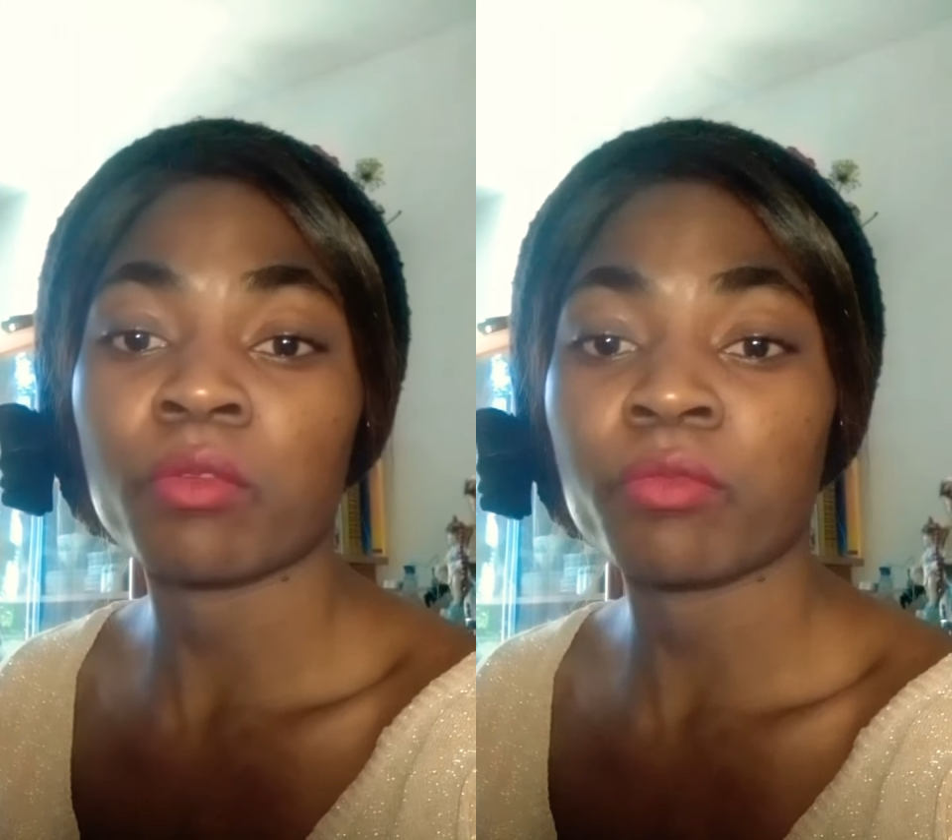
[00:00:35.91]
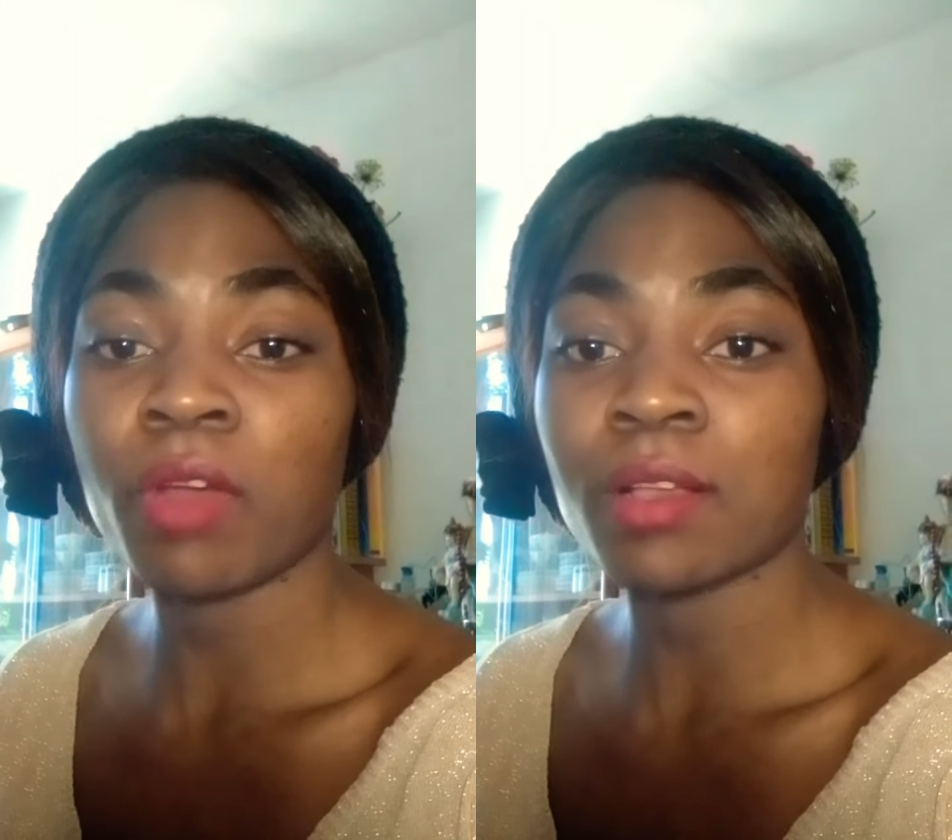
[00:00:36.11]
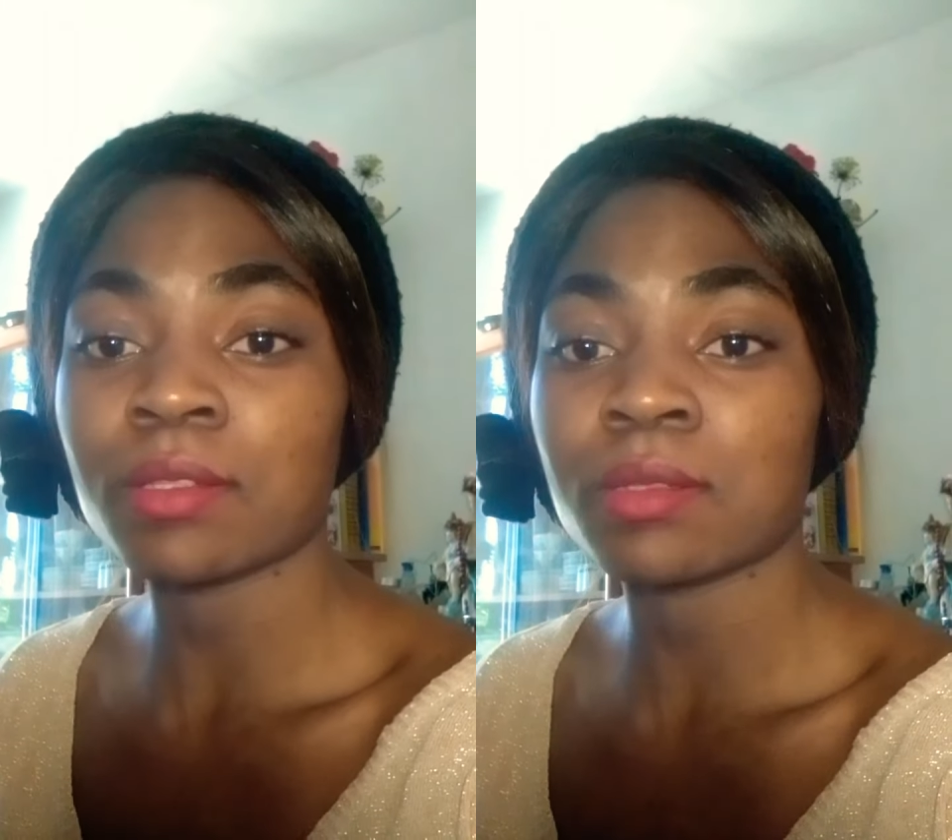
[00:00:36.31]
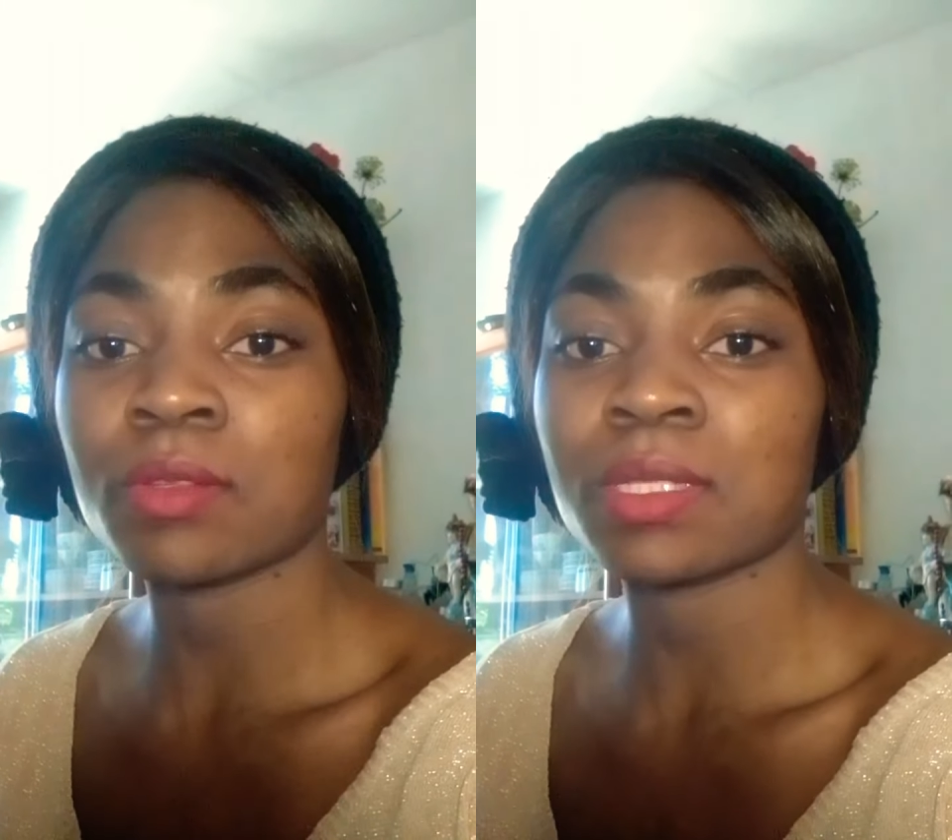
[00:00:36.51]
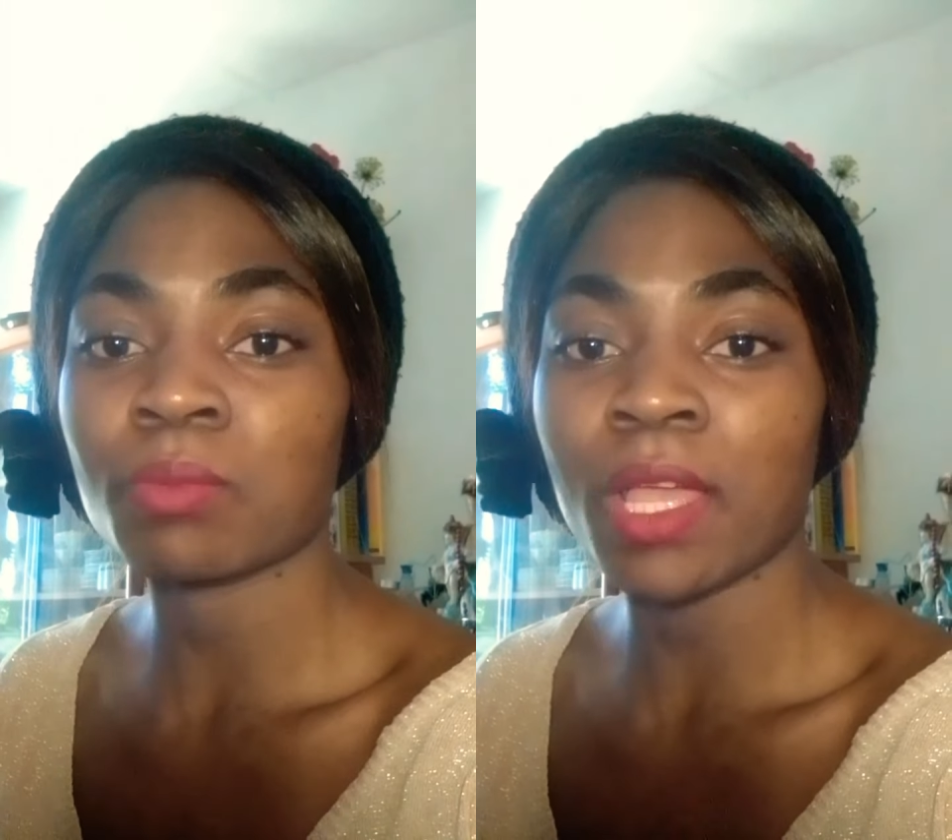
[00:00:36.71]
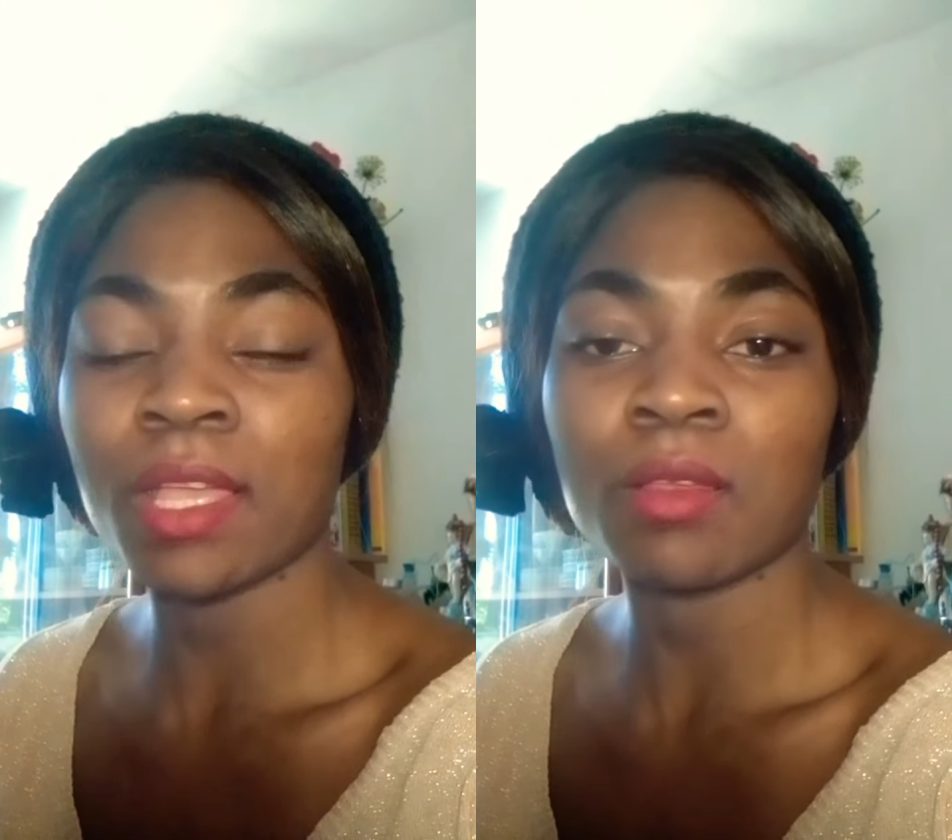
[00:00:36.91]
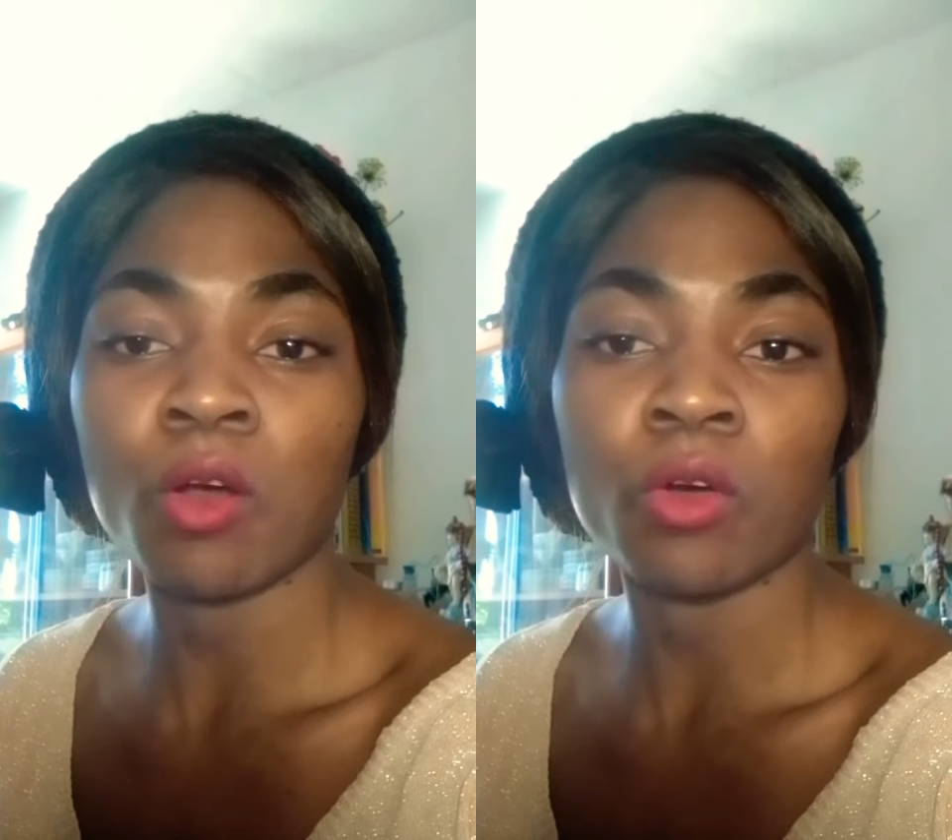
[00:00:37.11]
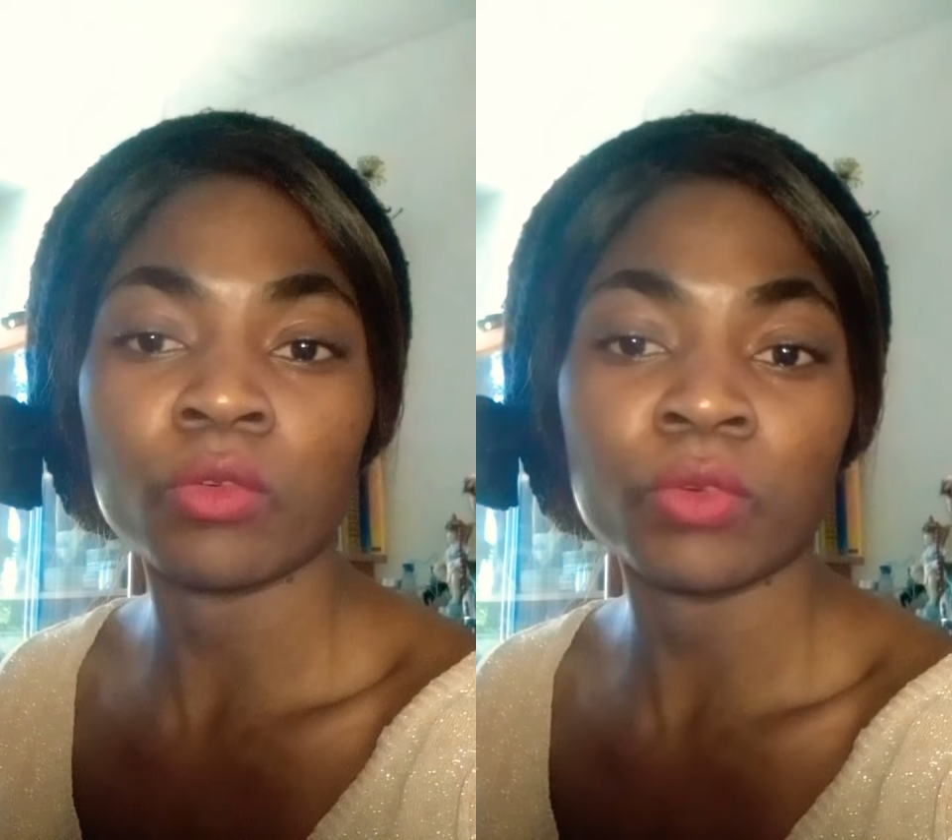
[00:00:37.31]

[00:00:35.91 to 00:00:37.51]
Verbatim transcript: from France to Spain or